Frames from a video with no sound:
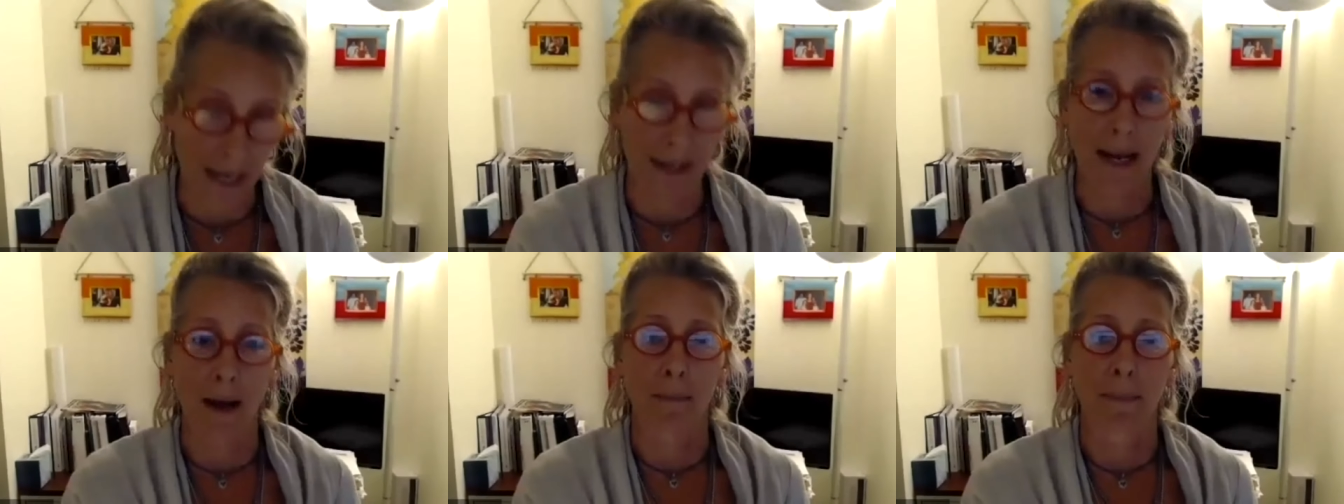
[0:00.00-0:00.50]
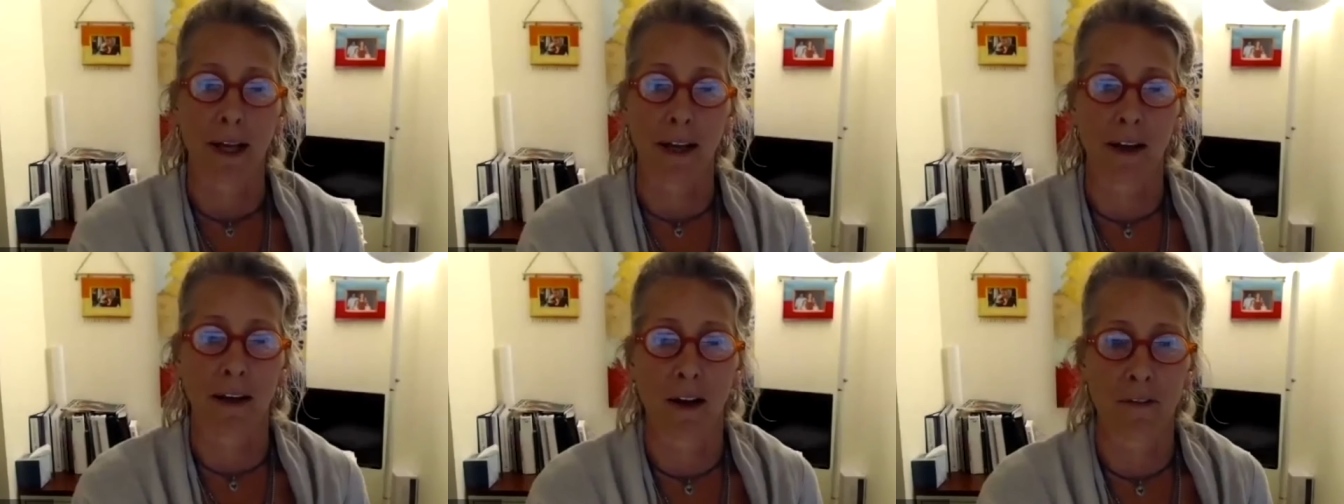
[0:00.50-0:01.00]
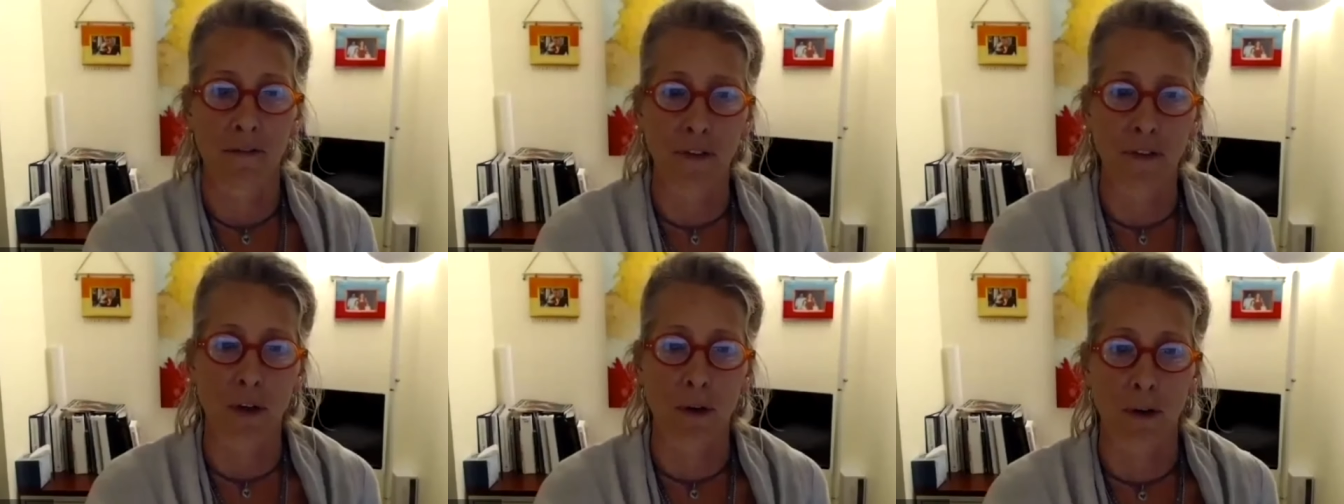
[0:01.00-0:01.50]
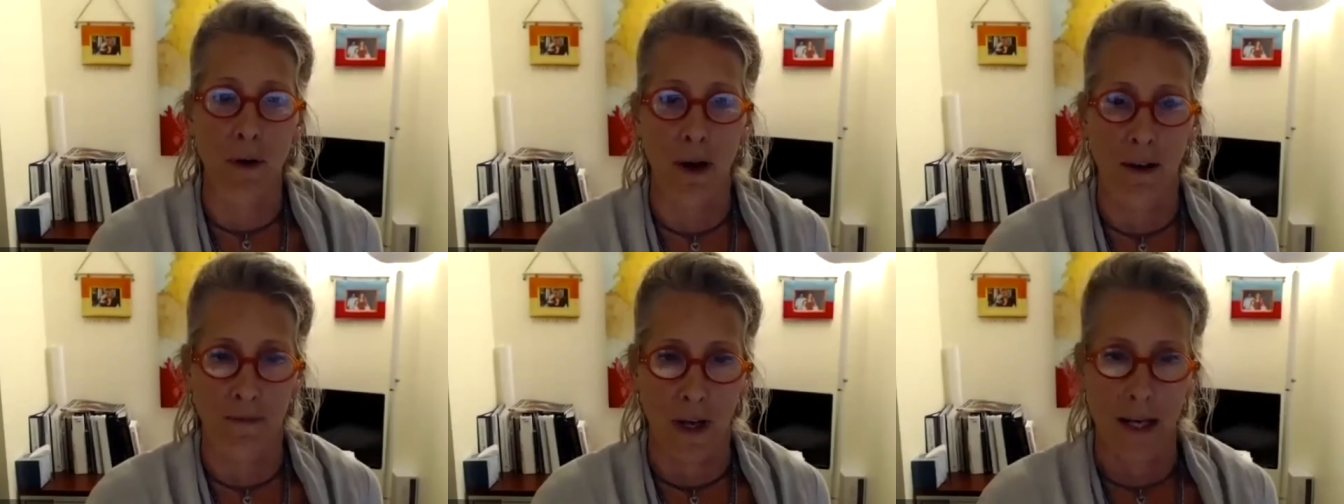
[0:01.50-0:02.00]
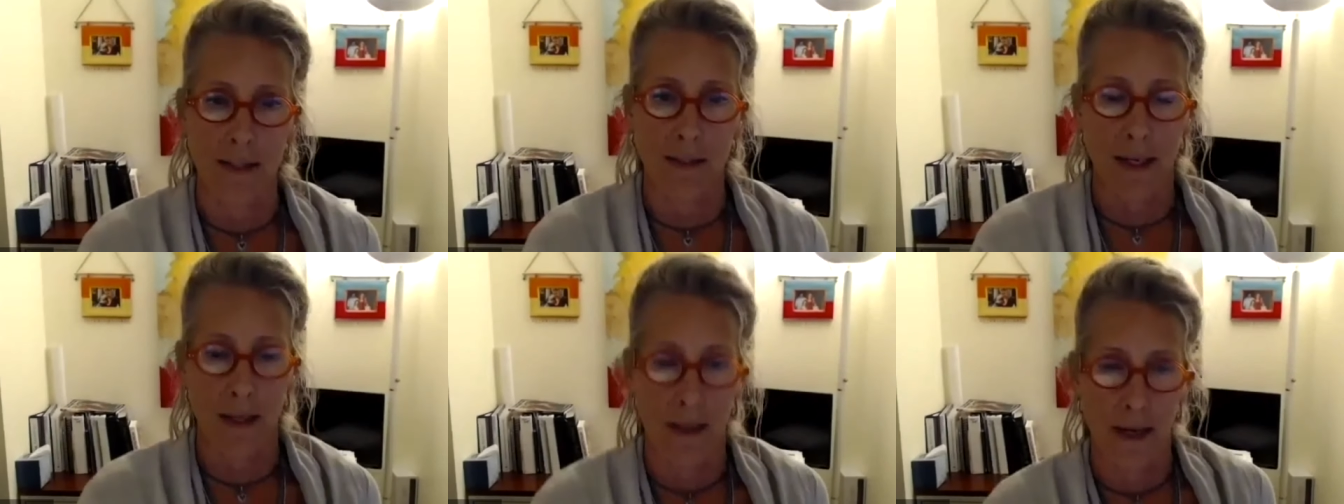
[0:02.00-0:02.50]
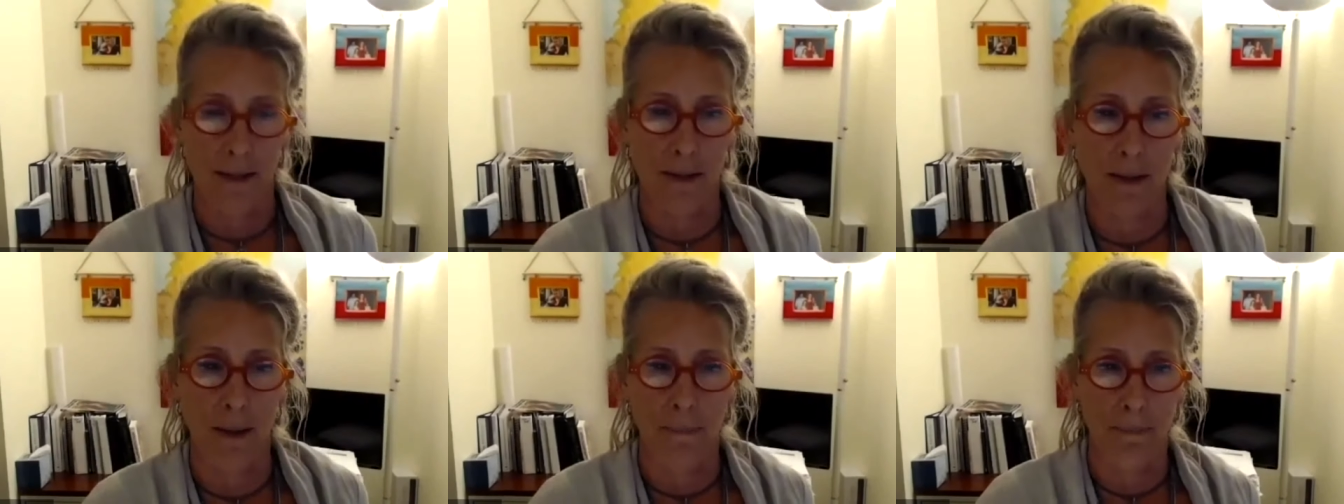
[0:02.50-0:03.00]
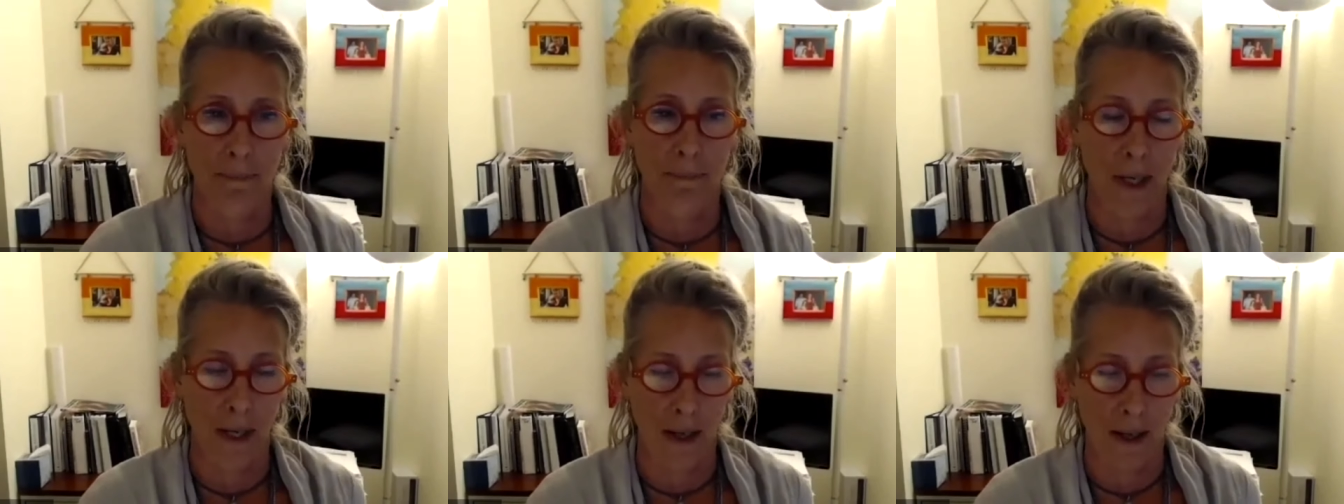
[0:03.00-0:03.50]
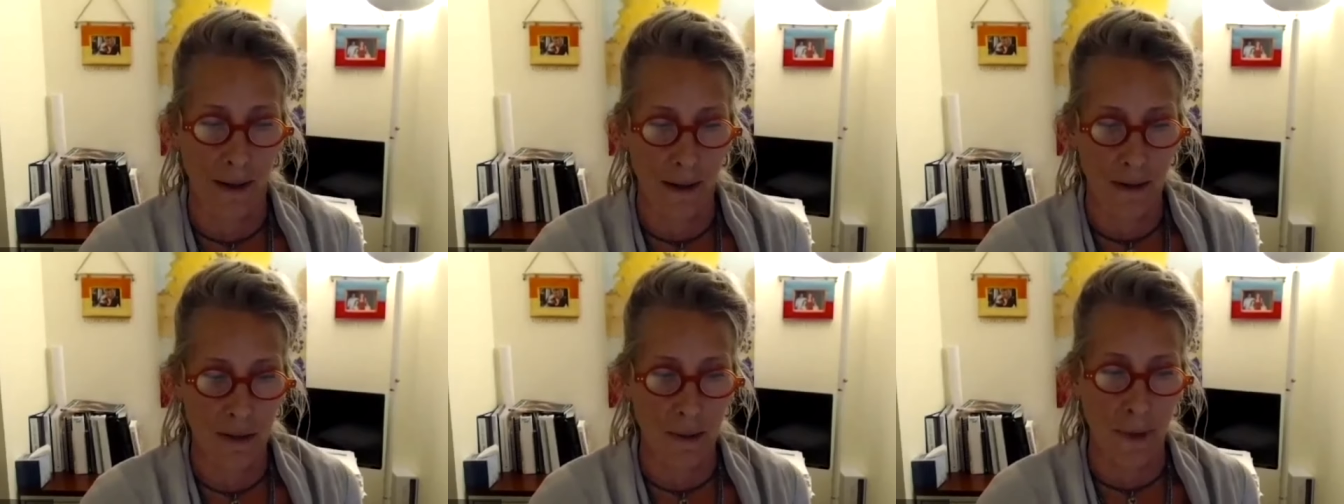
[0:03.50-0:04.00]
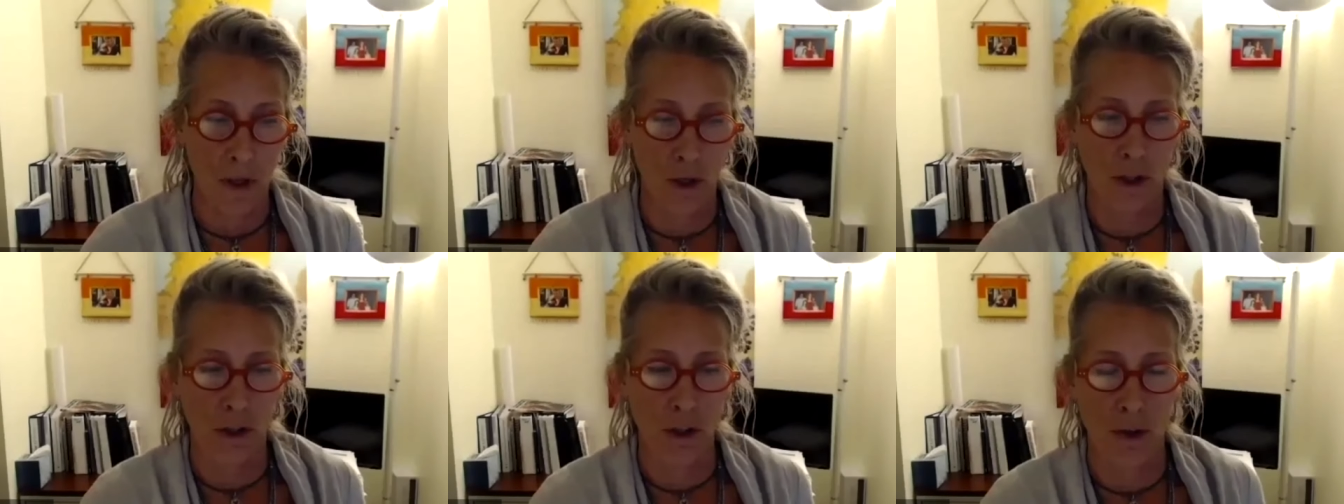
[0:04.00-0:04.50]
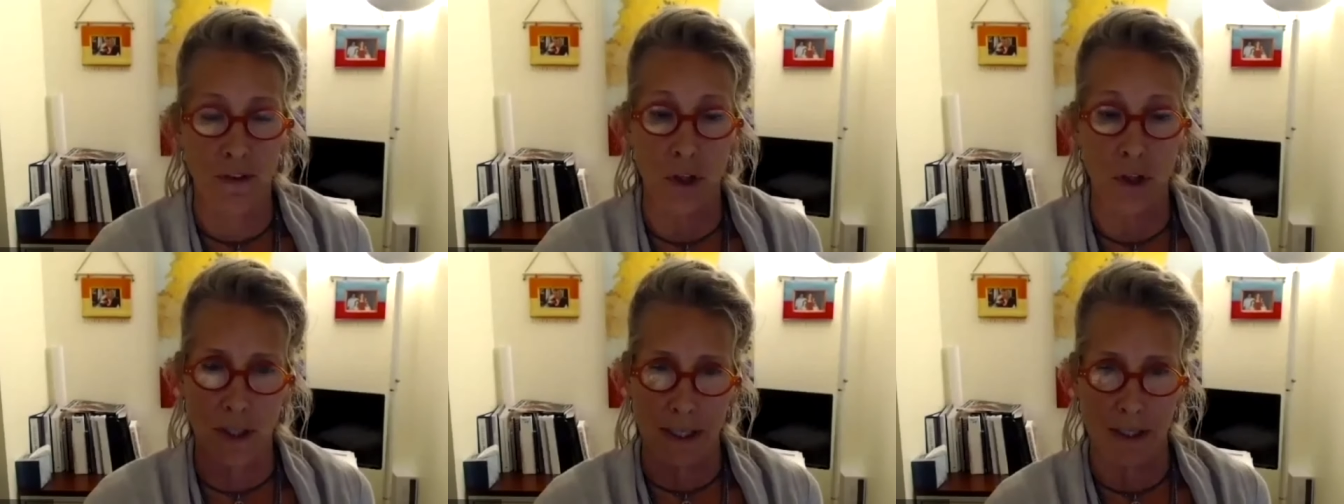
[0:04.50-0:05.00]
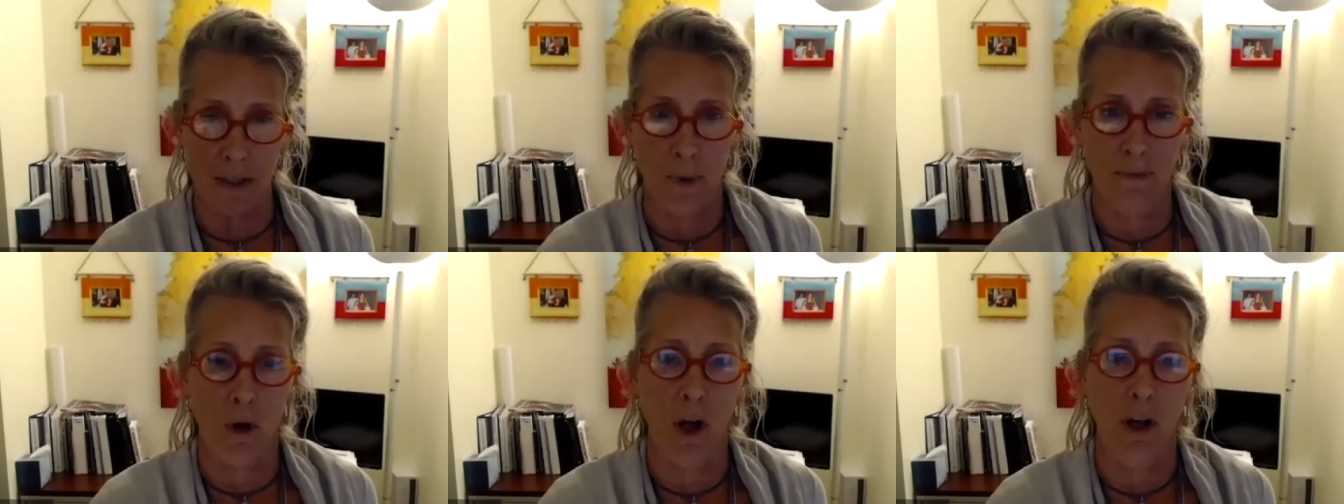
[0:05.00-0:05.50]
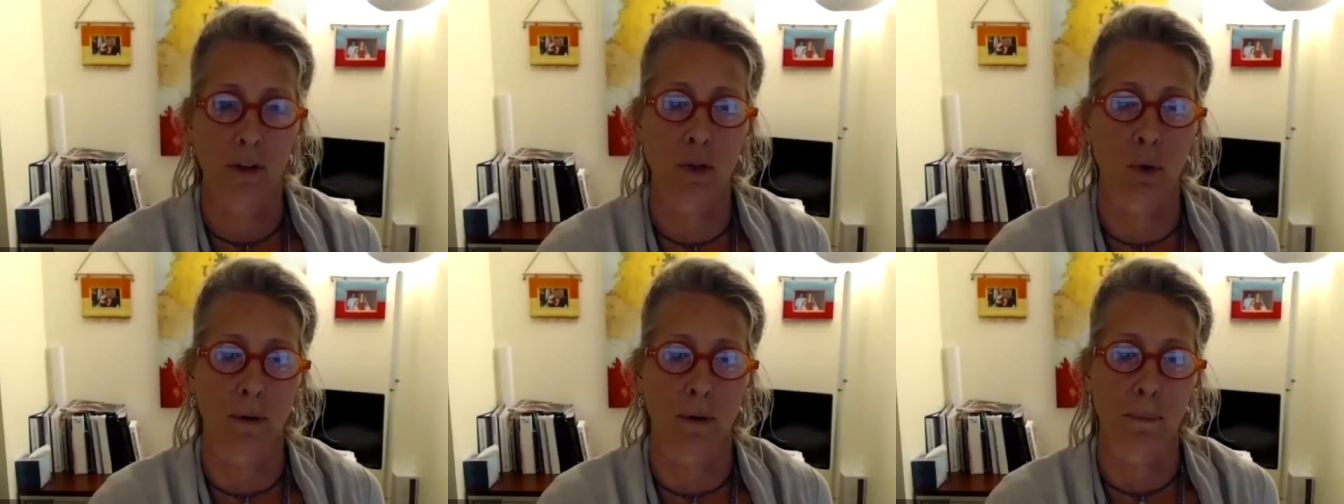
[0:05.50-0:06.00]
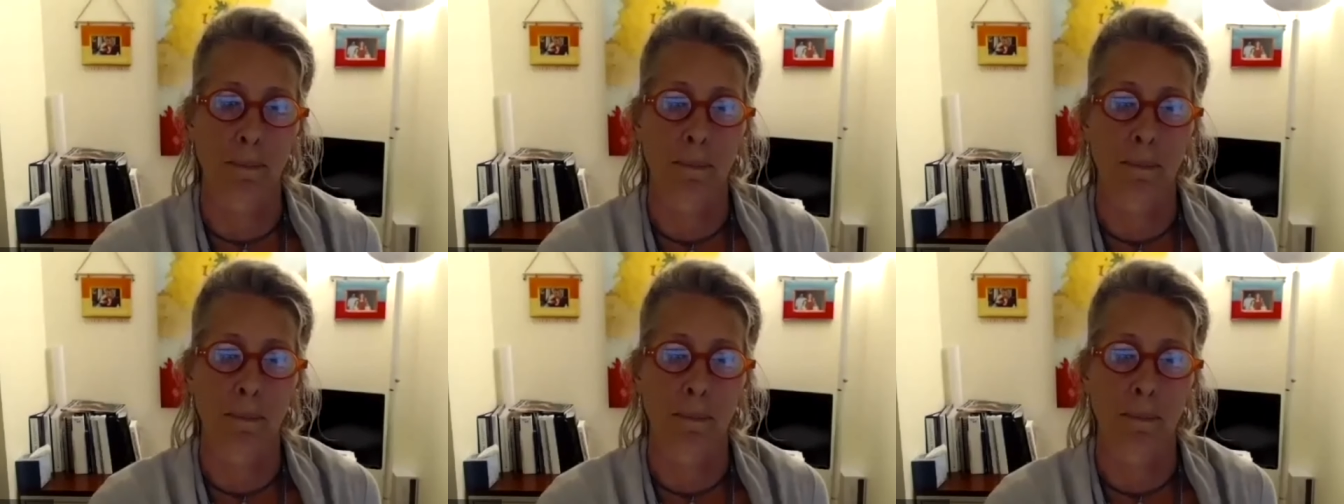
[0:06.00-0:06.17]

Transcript: now by a few of us and some other universities, and we've all sort of